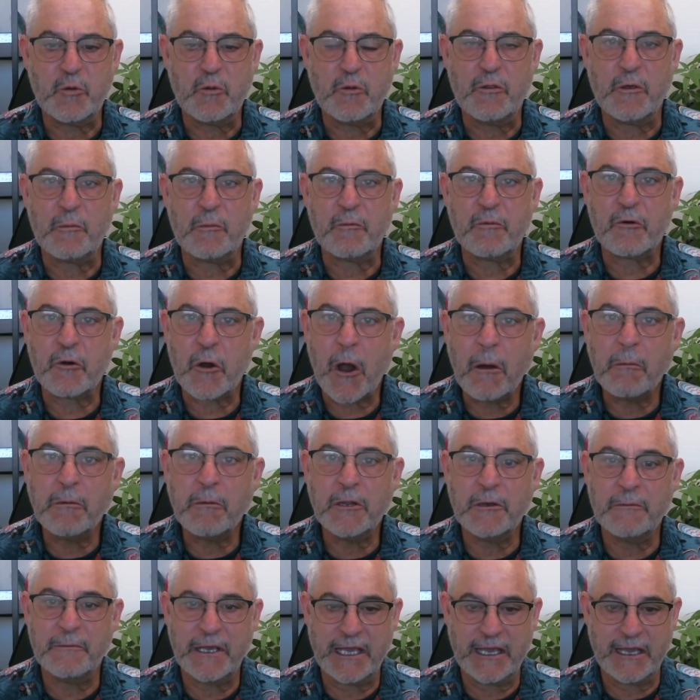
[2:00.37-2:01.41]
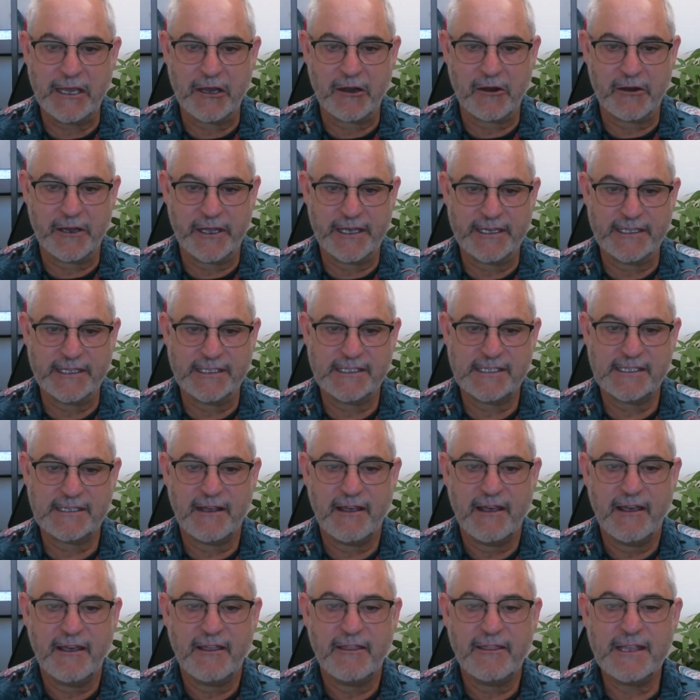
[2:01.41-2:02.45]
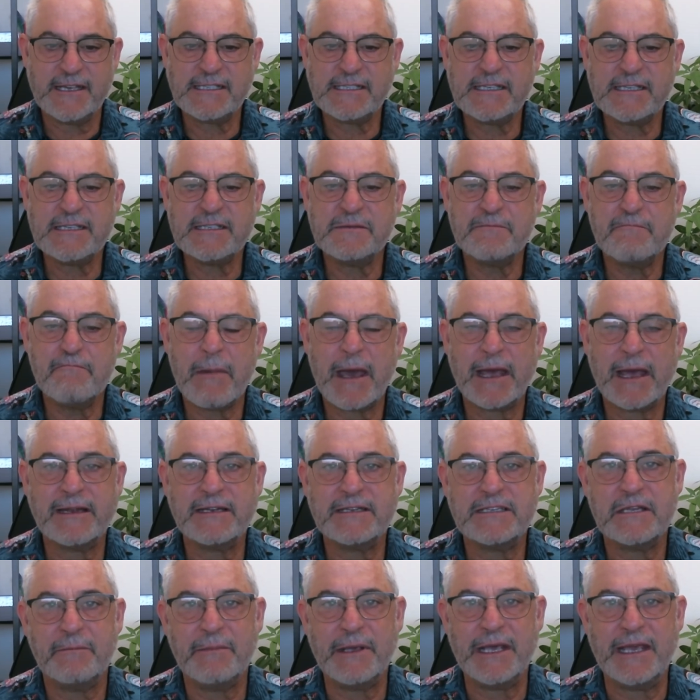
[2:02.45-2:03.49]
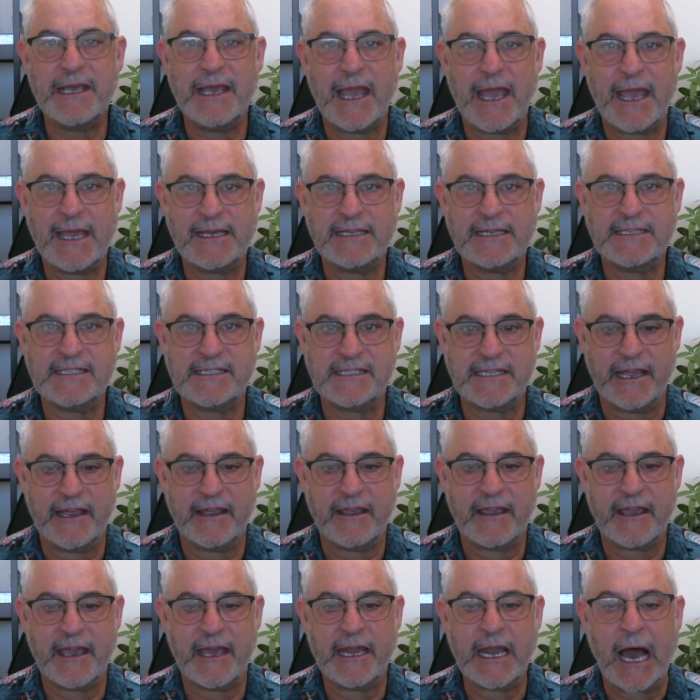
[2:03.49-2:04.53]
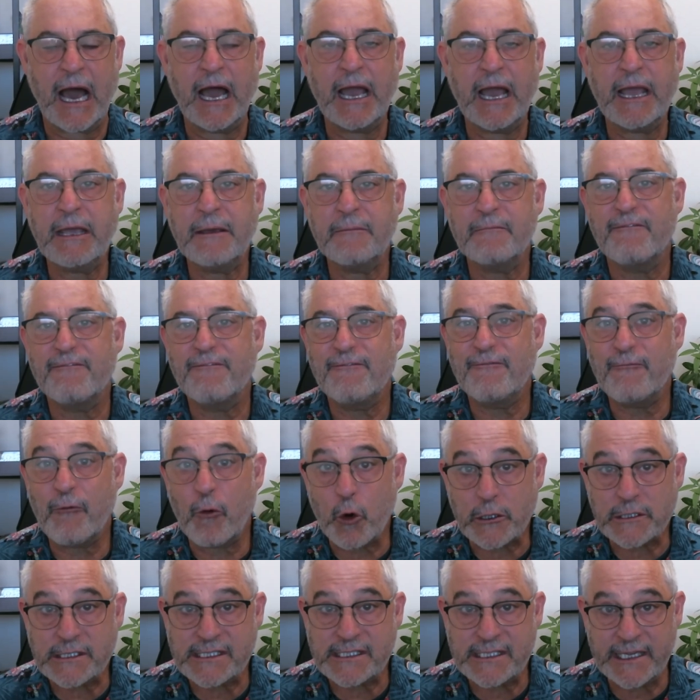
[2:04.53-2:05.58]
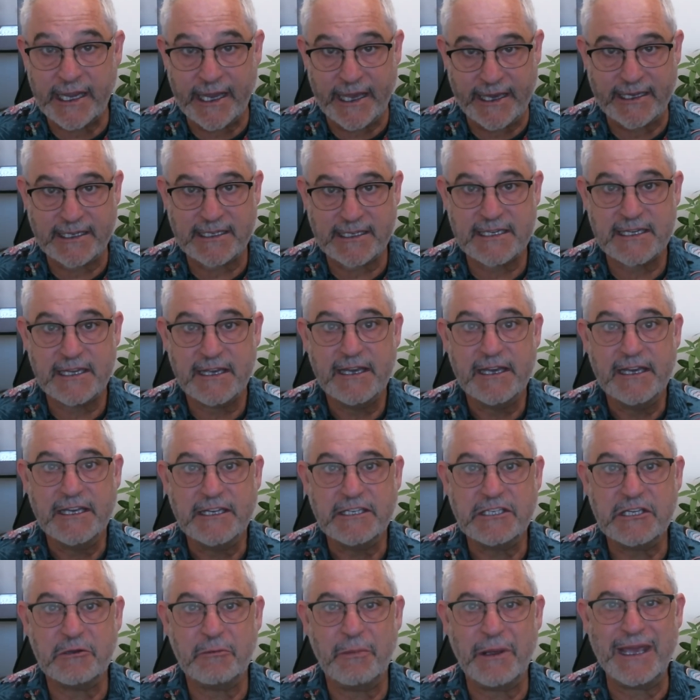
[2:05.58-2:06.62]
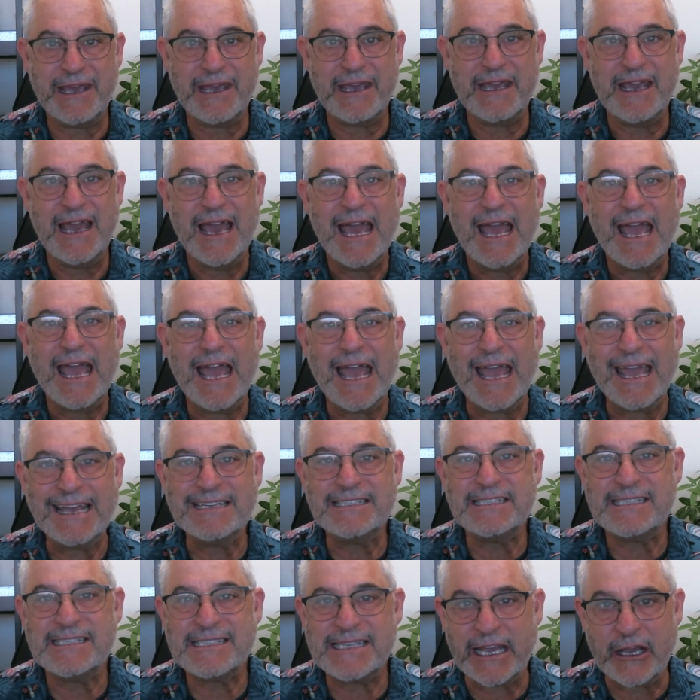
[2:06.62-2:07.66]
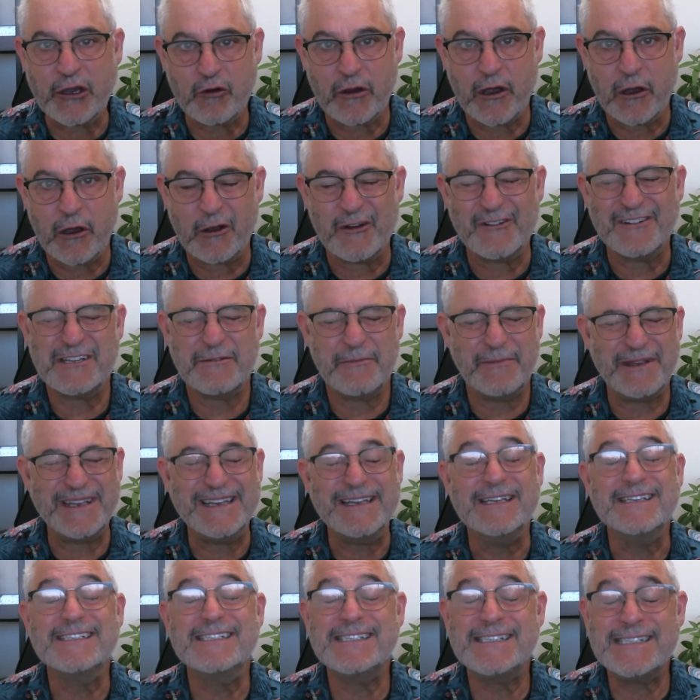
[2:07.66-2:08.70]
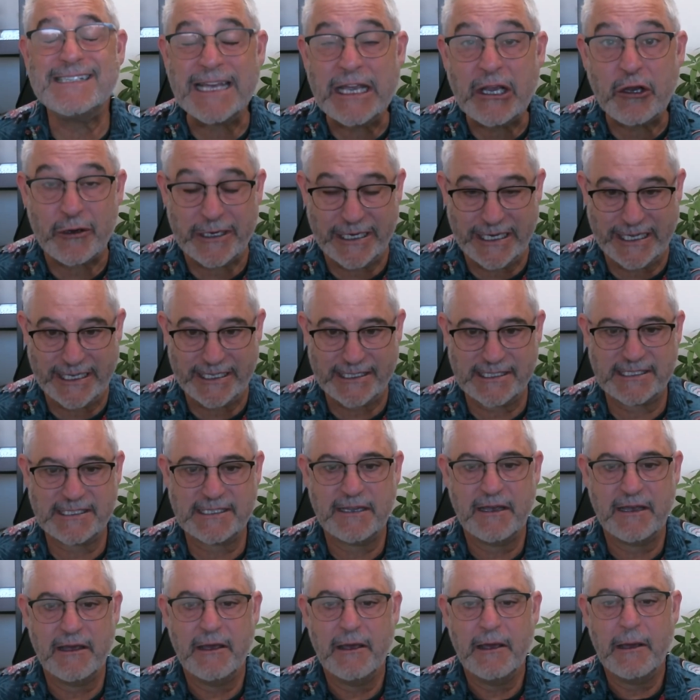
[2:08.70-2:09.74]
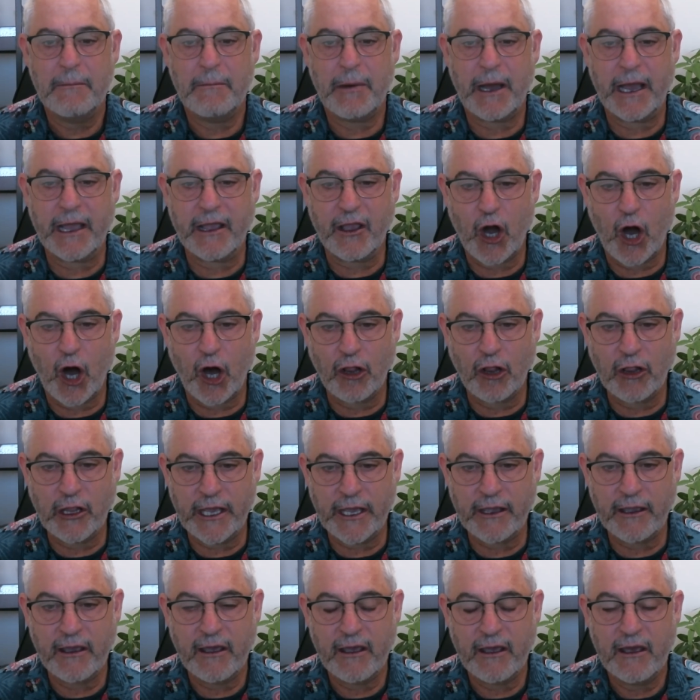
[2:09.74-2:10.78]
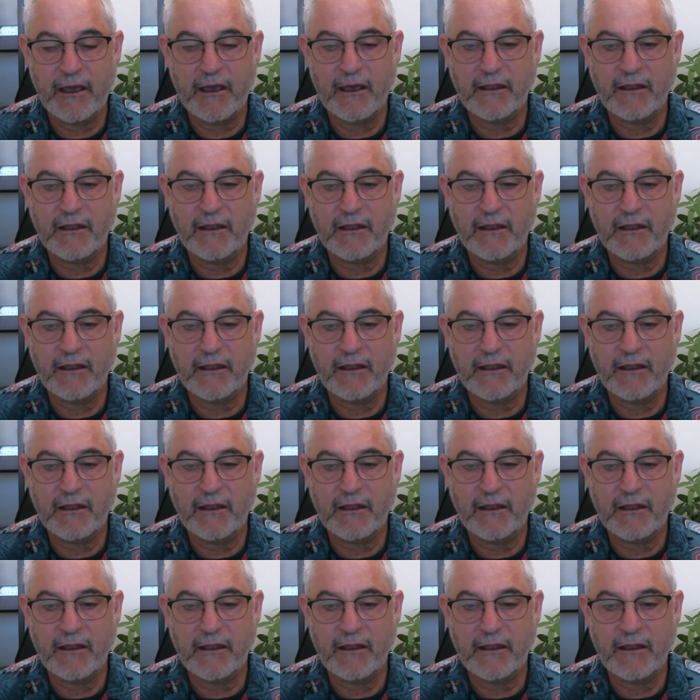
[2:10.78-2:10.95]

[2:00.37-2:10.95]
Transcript: the problem here is this is meant to be async, and I am forcing it to be synchronous by calling